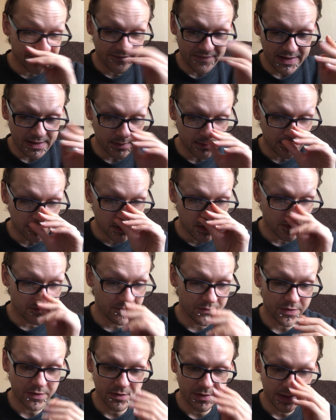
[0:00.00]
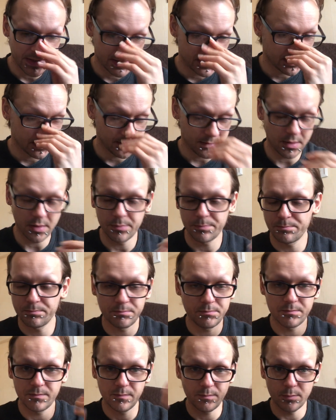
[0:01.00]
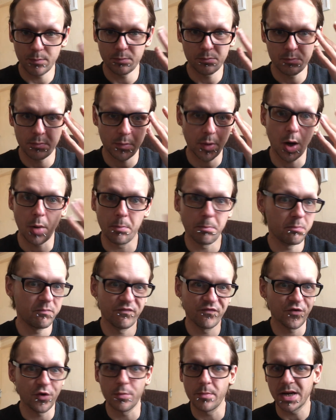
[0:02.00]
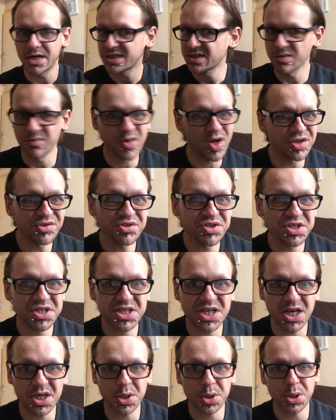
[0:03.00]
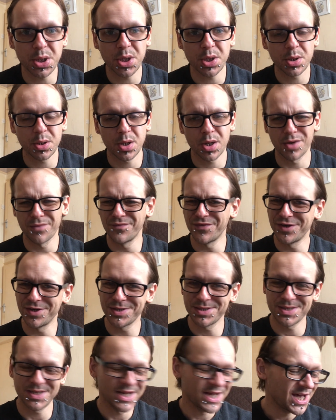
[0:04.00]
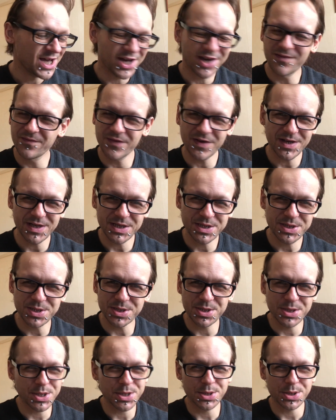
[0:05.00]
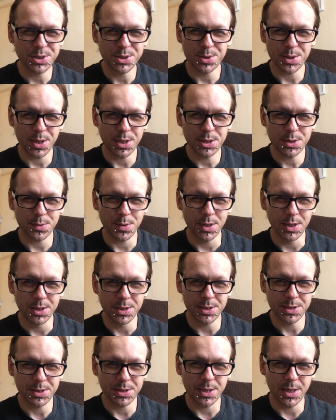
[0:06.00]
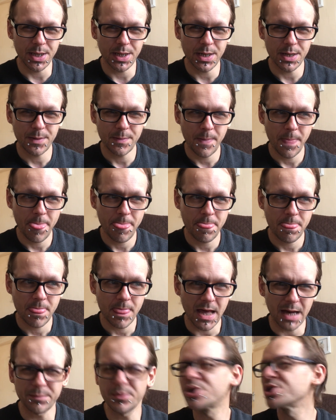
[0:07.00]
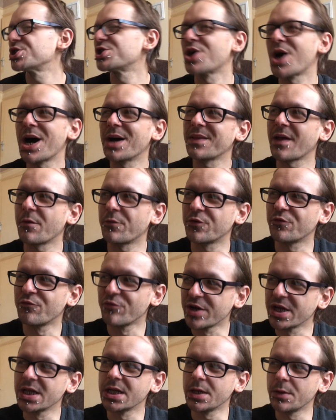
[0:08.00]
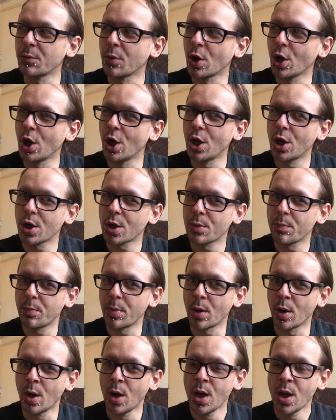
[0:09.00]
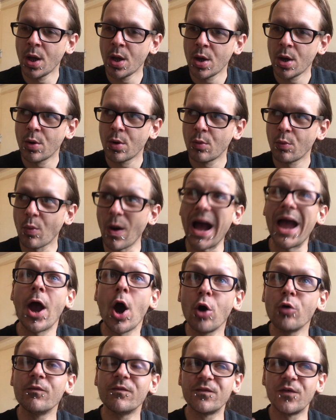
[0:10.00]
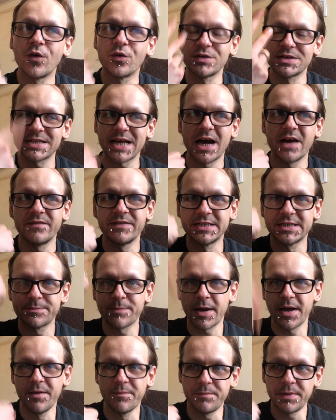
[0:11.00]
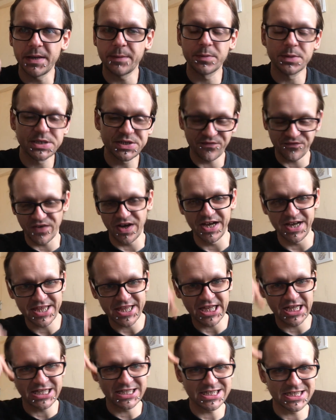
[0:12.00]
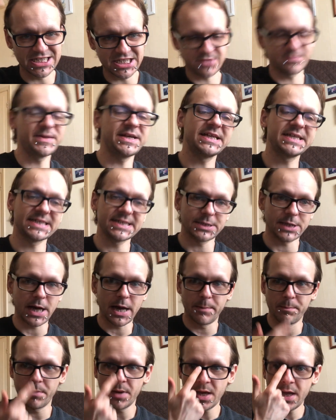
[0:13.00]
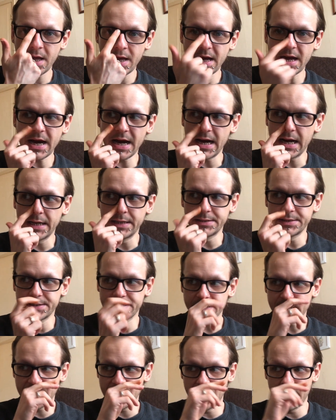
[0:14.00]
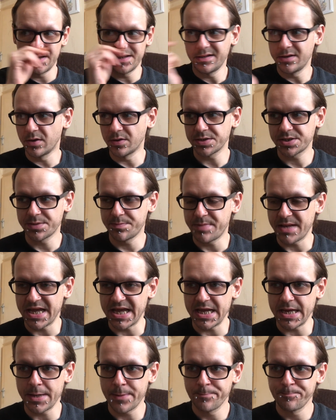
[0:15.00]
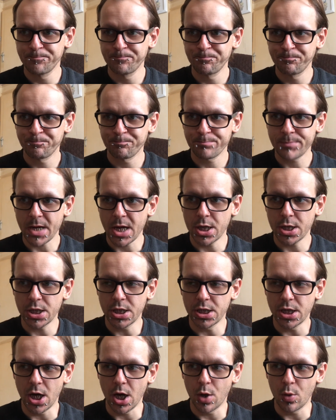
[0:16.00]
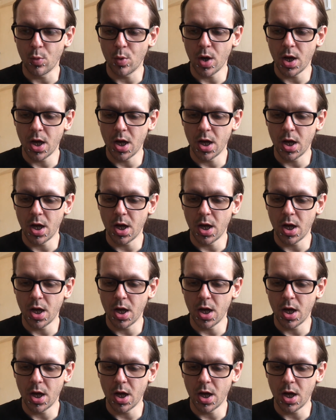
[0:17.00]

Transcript: felt converted or through my subconscious. I don't know. Converted is just such a strange word, isn't it? I'm not sure how that would really work, but what I hope for is that I've inspired people to find things that speak to them and not to be, you know,